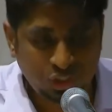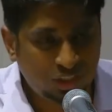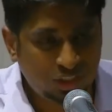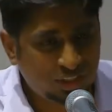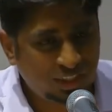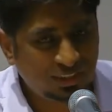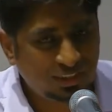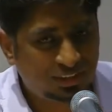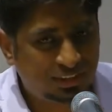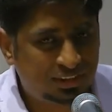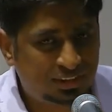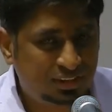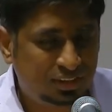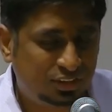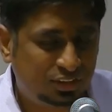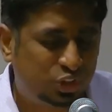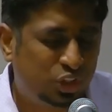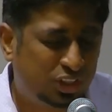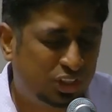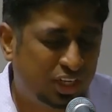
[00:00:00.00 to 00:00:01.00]

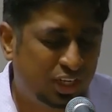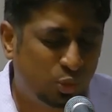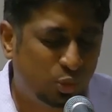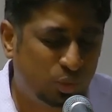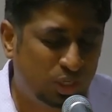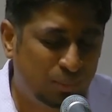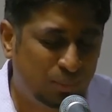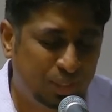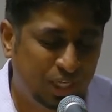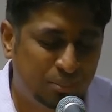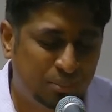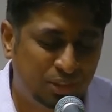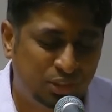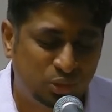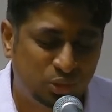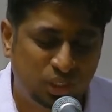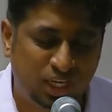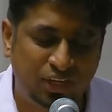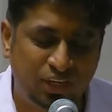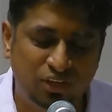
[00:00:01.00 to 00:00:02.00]
Children will be
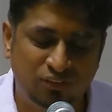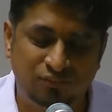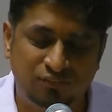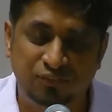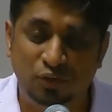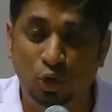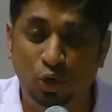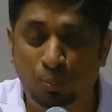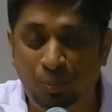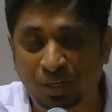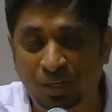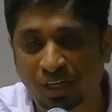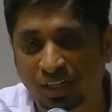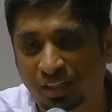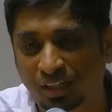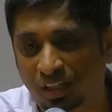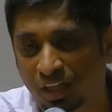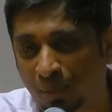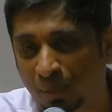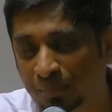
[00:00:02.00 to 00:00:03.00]
able to kind of
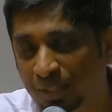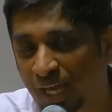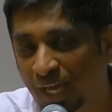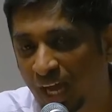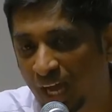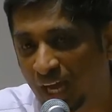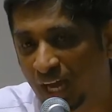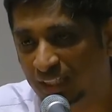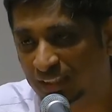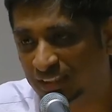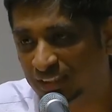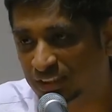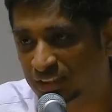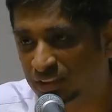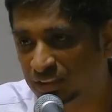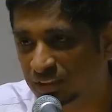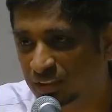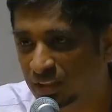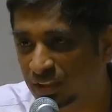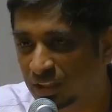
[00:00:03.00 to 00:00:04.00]
open up their
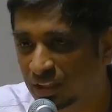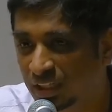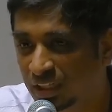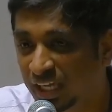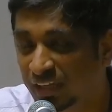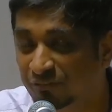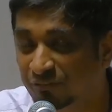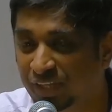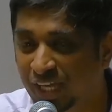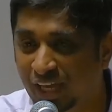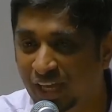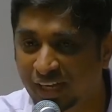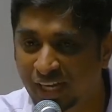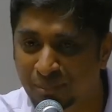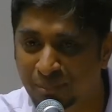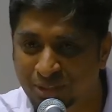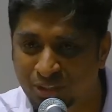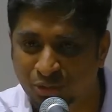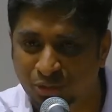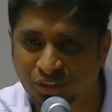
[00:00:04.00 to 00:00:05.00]
hearts if they
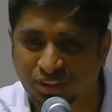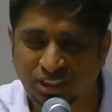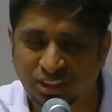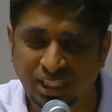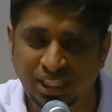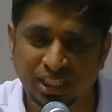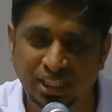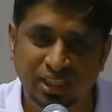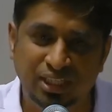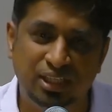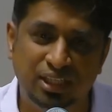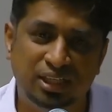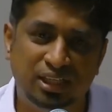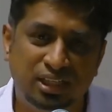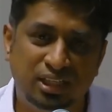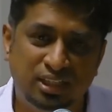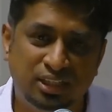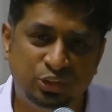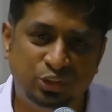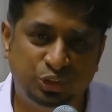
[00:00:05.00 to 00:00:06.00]
are able to see
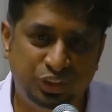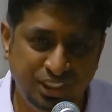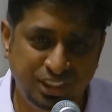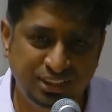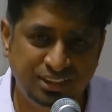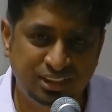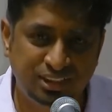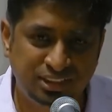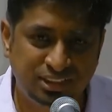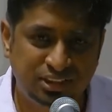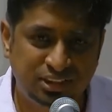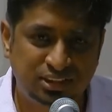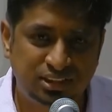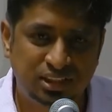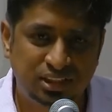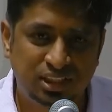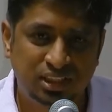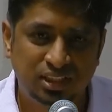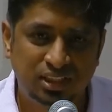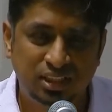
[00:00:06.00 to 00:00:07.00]

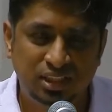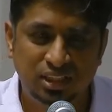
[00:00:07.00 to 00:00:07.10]
Jesus,